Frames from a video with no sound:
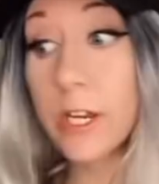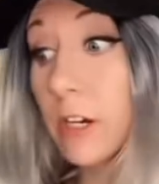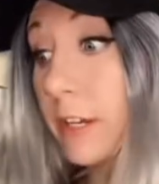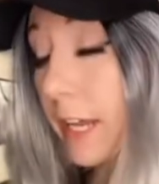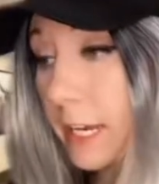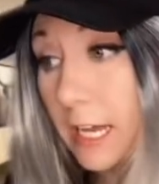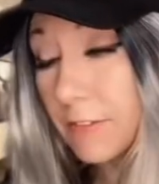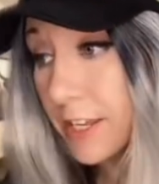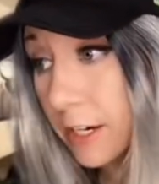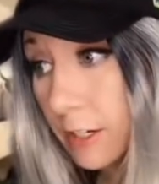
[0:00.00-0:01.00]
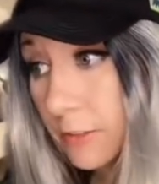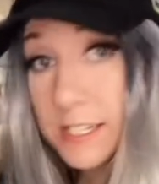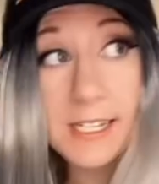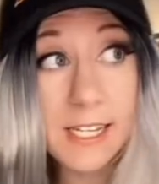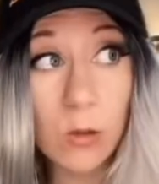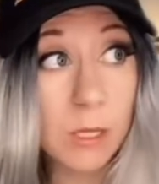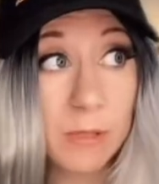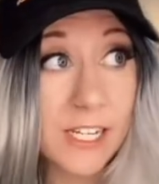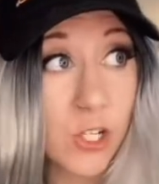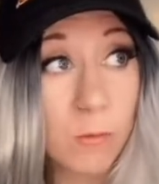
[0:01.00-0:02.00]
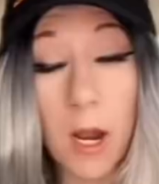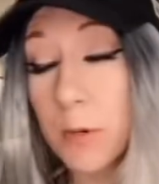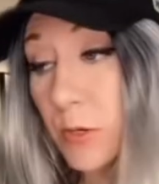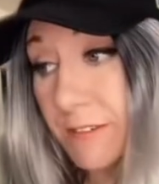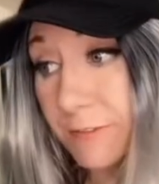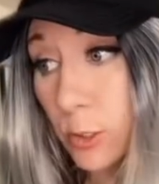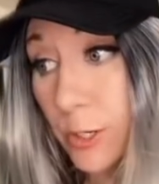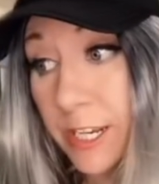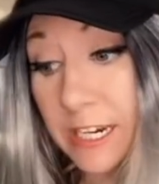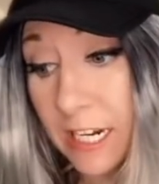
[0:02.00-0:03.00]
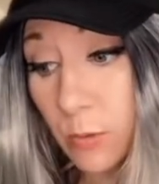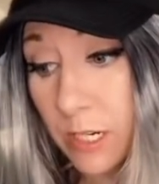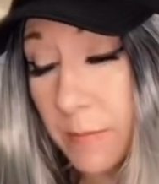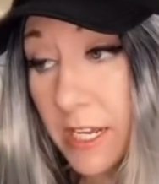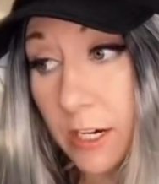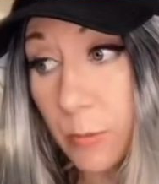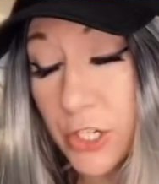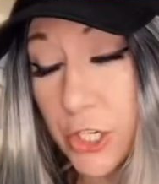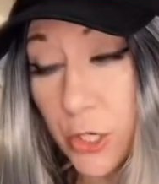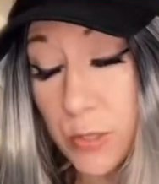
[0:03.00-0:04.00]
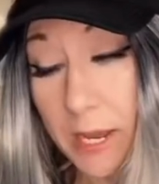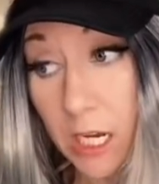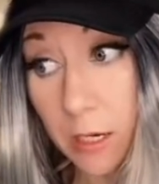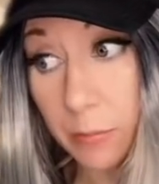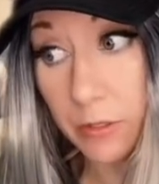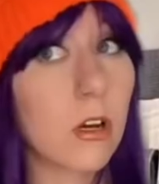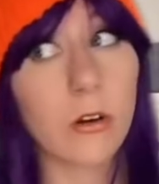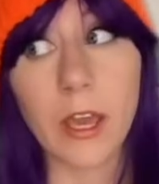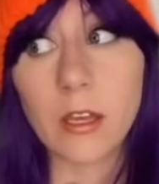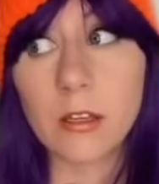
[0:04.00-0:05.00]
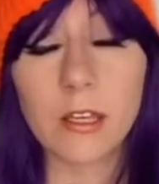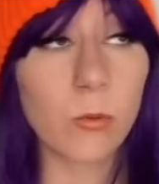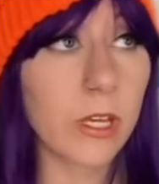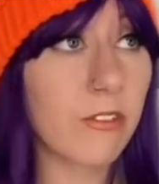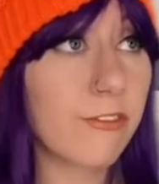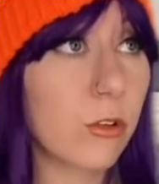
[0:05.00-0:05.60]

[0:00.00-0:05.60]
We're getting out of here. This is the only place your mom knows in Florida, and I don't want to be here when she shows back up. Okay, can we get